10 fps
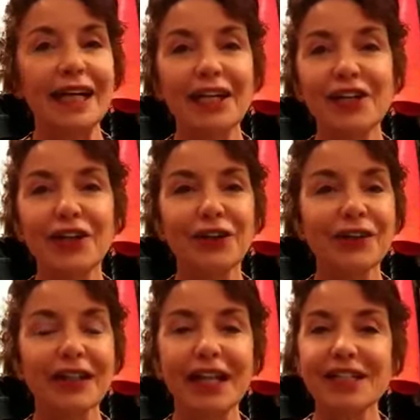I don't know,
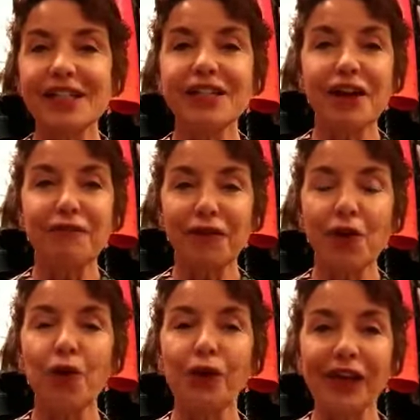that's a tough
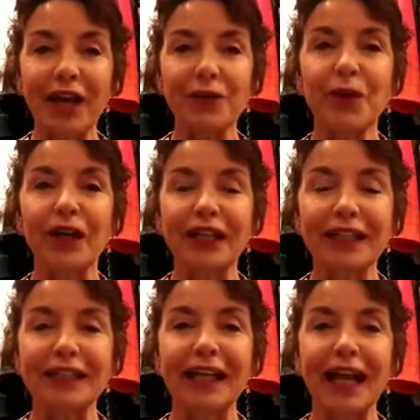call, that one,
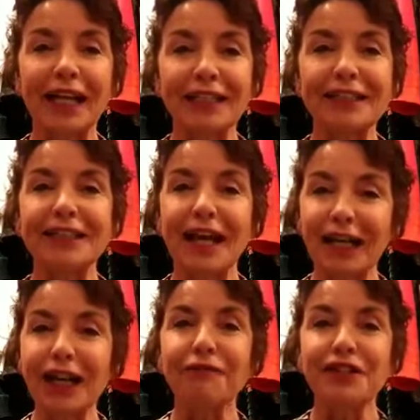and
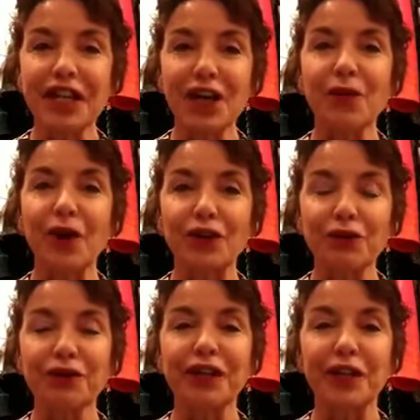I'd love to hear what
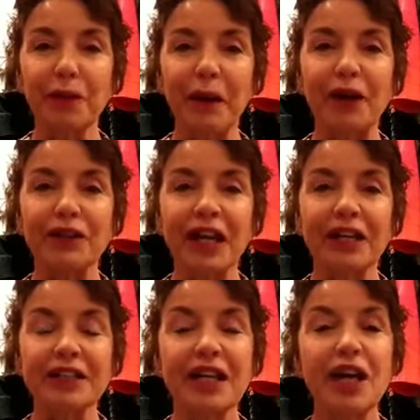you think about
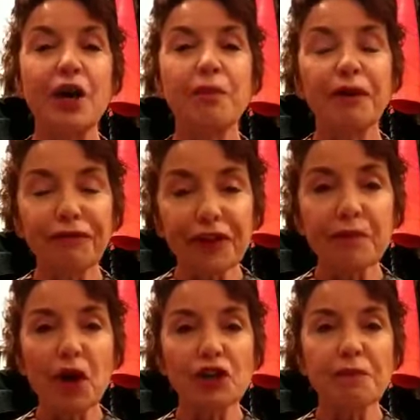that. But for
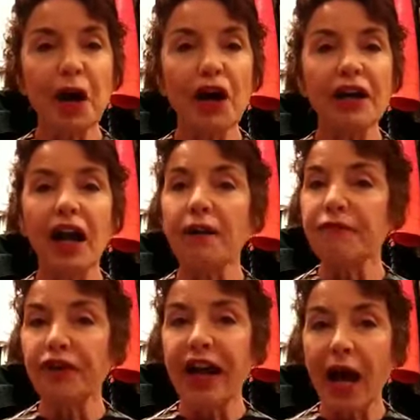the most part, I'm
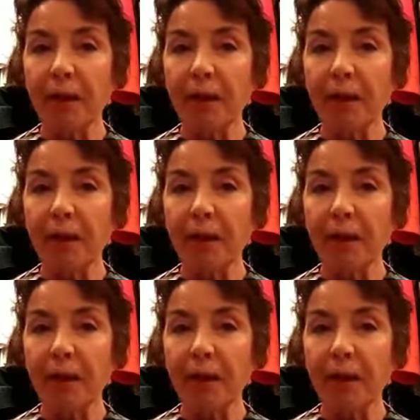very